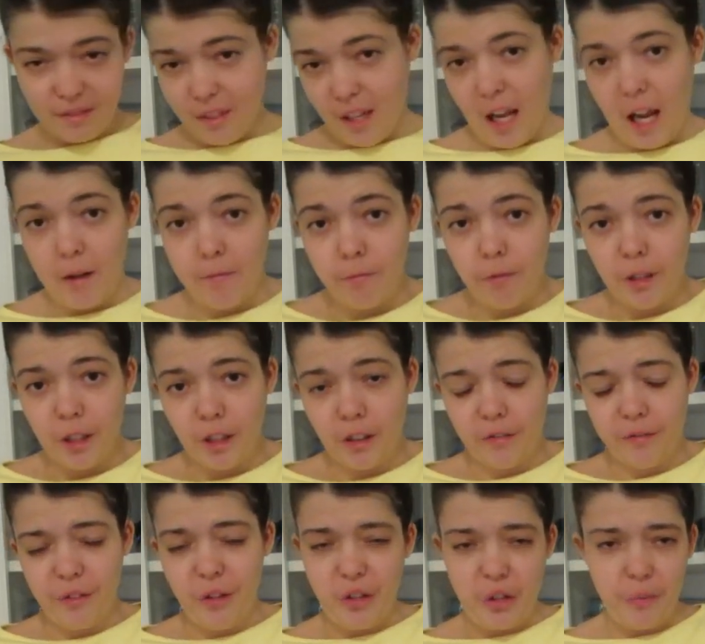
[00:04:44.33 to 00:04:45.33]
I'm really
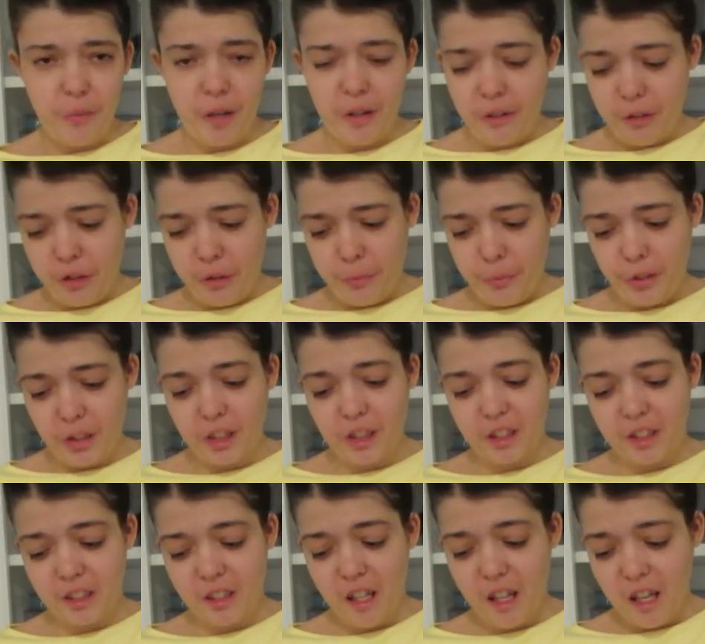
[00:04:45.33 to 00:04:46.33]
confused about this
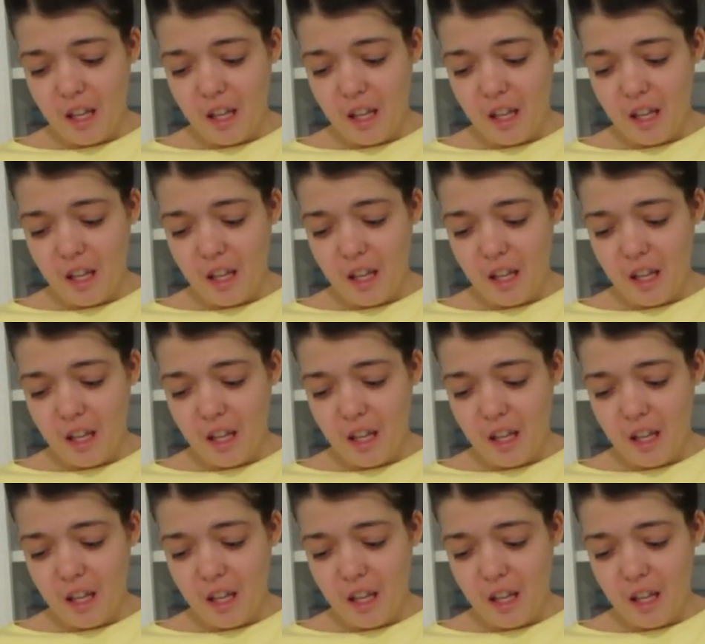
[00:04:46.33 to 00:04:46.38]
book.